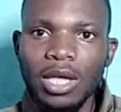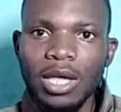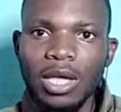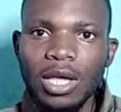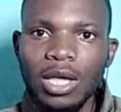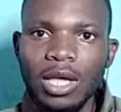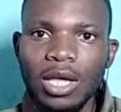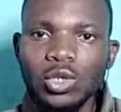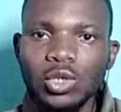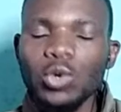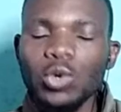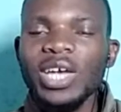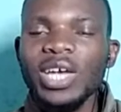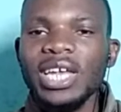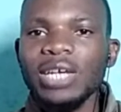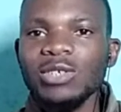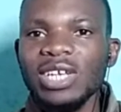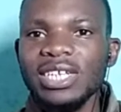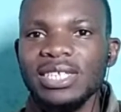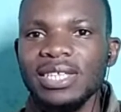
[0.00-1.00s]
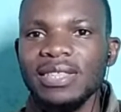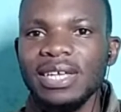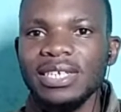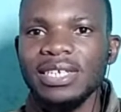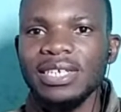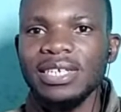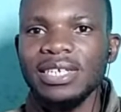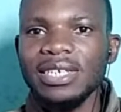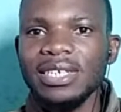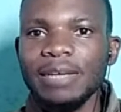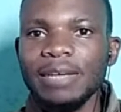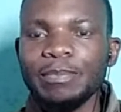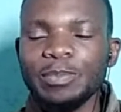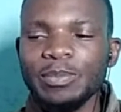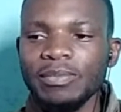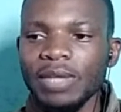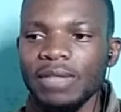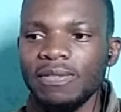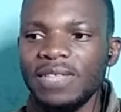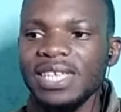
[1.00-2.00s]
So you can actually see that
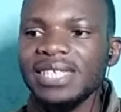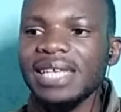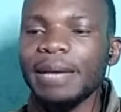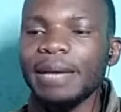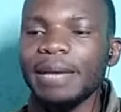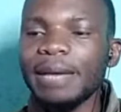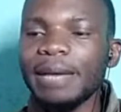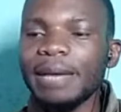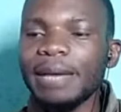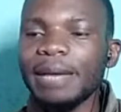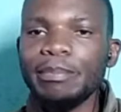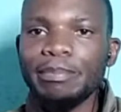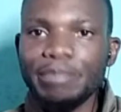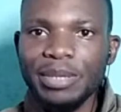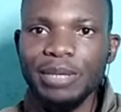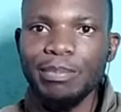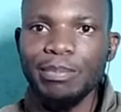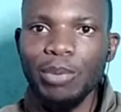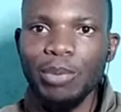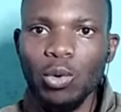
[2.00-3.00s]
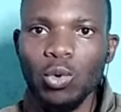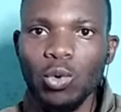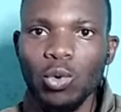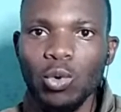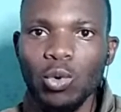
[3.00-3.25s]
these are people